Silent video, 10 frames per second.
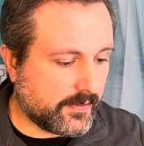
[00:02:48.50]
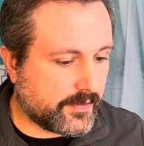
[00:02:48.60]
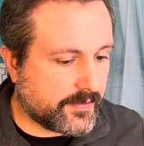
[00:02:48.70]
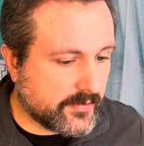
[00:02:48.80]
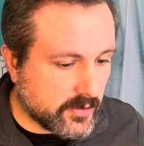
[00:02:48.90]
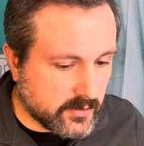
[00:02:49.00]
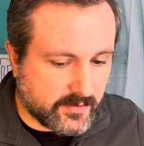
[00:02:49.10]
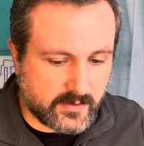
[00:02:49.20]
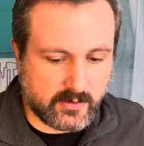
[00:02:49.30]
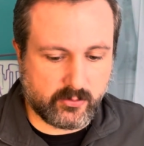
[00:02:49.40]
Third
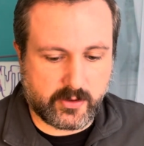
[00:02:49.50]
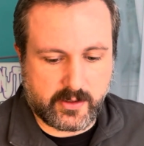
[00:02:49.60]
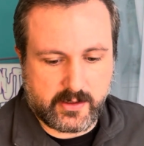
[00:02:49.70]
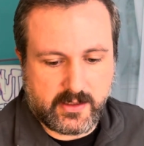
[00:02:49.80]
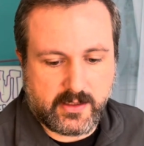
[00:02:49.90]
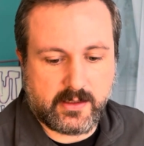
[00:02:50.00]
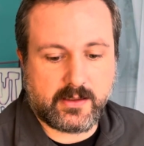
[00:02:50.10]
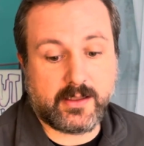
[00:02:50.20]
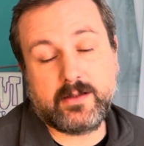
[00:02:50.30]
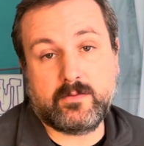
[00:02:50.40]
thing we're gonna need
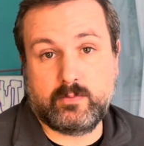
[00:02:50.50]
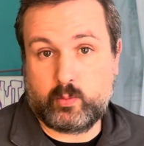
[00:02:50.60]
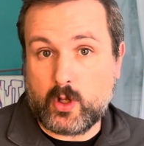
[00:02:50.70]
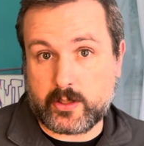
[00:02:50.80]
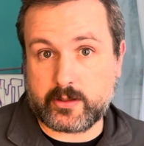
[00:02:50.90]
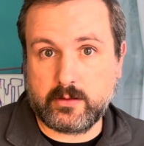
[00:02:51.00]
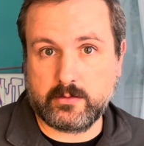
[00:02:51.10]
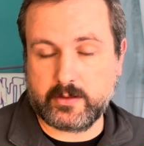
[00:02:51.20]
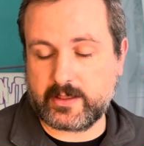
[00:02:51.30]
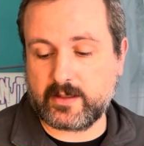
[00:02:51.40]
is water,
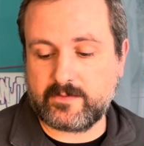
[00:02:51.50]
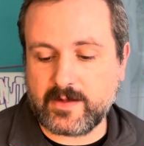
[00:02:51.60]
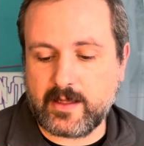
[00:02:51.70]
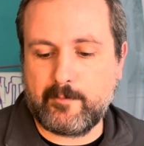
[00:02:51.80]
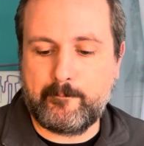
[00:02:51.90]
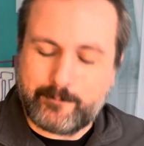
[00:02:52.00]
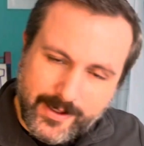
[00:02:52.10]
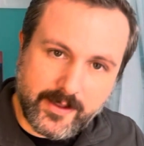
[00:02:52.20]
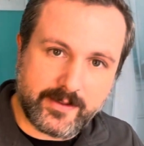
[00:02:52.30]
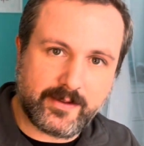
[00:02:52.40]
like I said,
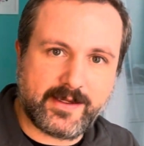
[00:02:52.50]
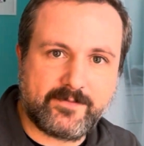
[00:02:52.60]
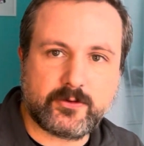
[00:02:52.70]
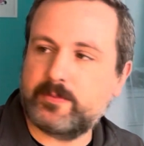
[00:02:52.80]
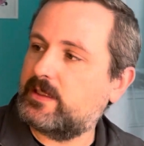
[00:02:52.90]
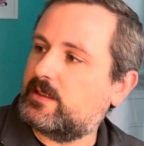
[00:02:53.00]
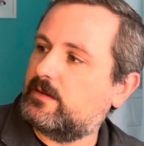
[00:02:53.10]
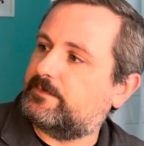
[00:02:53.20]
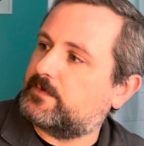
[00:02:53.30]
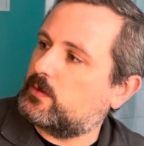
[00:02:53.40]
but after making
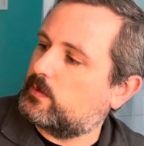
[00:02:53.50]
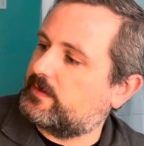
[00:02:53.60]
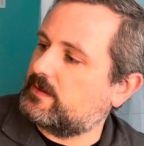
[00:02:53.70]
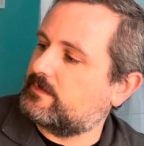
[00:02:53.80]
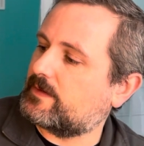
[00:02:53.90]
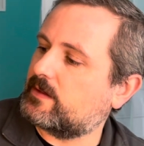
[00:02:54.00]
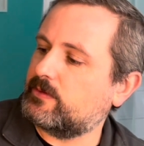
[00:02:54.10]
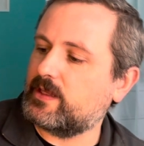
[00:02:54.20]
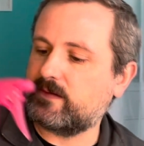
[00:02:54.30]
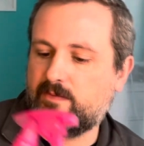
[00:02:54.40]
a few of these, I
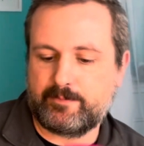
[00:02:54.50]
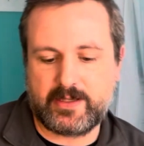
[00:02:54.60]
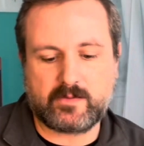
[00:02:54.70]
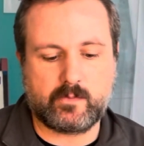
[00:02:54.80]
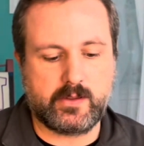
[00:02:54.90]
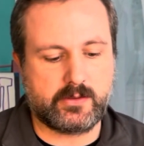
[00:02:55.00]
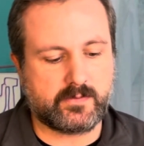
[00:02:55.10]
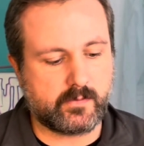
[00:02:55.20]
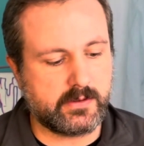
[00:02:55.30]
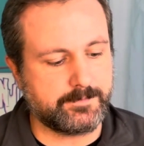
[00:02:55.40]
realized the best way to
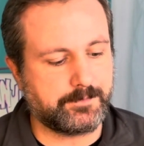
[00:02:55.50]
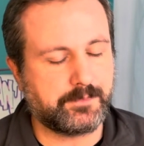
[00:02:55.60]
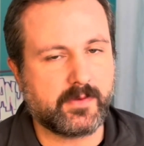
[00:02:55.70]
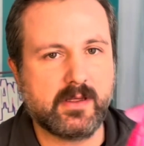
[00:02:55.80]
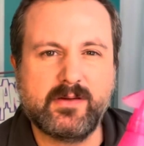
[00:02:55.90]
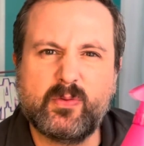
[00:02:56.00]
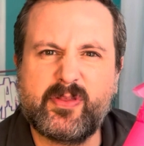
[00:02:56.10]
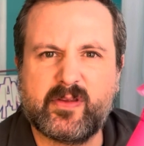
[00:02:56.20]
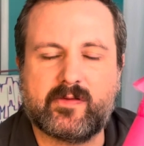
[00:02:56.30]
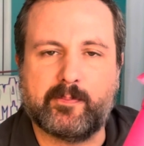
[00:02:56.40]
do it is
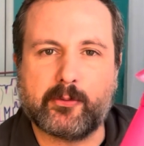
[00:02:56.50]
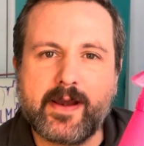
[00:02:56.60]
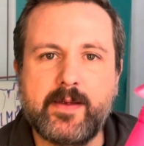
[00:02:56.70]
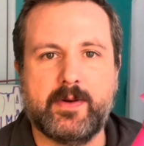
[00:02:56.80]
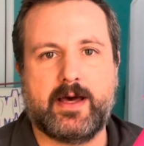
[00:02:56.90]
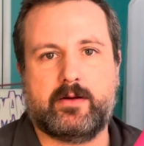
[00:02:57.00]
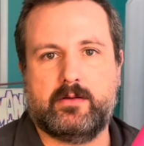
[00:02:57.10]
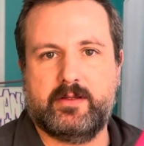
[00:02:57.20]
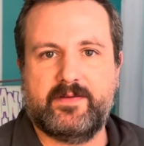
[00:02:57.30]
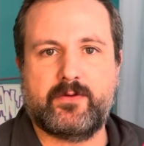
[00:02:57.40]
with a spray
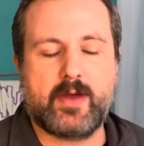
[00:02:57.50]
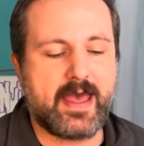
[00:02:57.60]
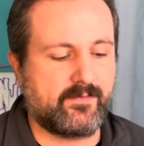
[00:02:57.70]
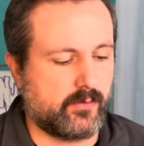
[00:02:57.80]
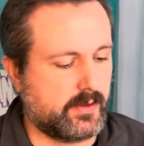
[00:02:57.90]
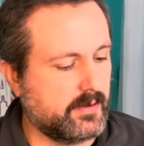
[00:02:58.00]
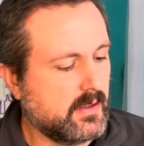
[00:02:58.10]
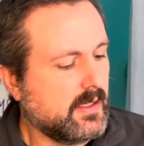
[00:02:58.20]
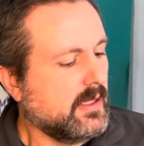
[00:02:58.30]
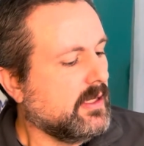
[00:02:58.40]
bottle, if you have one.
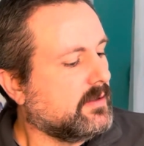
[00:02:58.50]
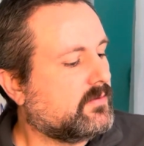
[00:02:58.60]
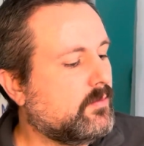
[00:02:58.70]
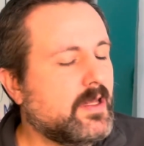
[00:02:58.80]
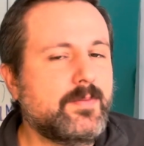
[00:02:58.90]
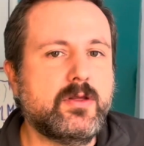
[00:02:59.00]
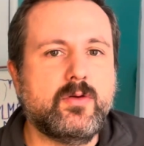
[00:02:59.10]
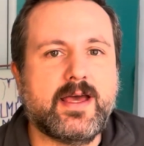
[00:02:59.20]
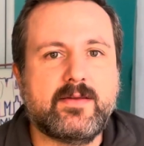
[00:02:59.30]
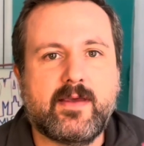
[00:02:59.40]
So maybe
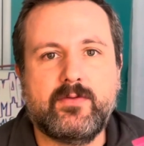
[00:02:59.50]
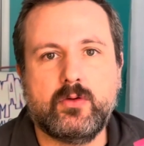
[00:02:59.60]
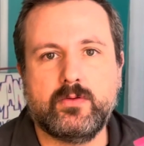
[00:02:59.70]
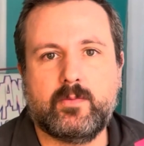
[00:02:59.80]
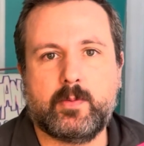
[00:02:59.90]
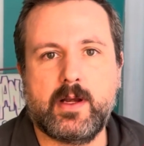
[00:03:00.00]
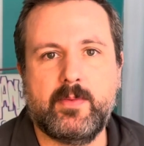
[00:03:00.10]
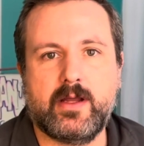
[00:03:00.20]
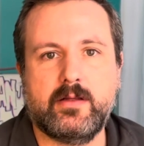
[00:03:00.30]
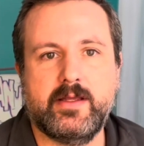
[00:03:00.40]
you guys have an old spray
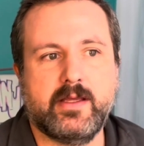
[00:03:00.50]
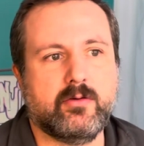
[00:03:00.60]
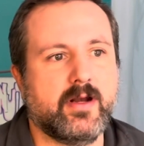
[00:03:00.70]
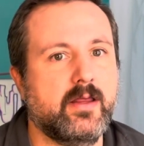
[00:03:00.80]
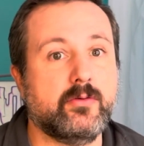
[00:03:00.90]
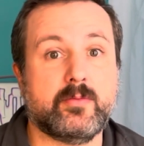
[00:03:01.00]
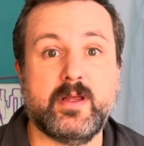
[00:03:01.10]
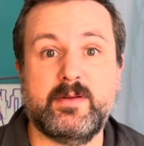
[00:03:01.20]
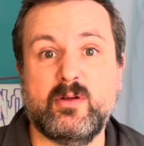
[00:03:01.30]
bottle laying around, or maybe you